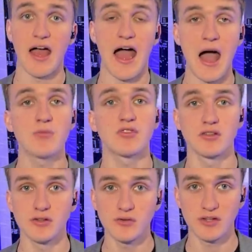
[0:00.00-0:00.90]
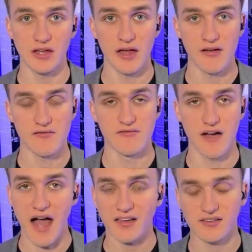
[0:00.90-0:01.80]
absolutely,
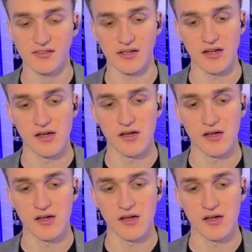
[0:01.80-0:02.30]
vastly,